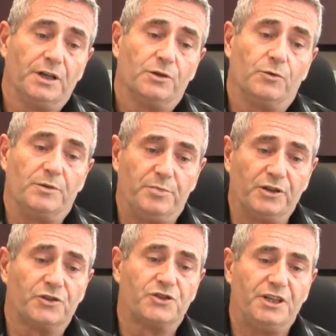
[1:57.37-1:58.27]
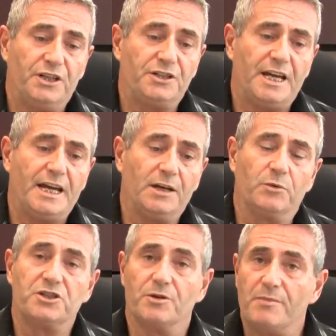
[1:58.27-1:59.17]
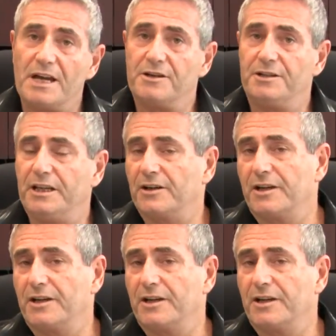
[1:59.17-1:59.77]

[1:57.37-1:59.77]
with Bill C-10, which amended the Air